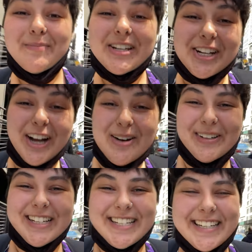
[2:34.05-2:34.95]
mission
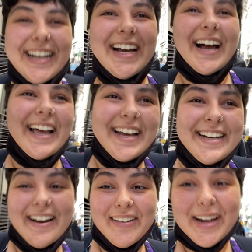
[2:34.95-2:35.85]
accomplished.
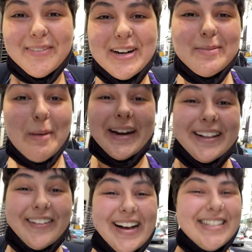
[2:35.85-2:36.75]
And now I gotta run to my
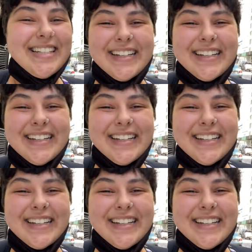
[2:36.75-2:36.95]
bedding class.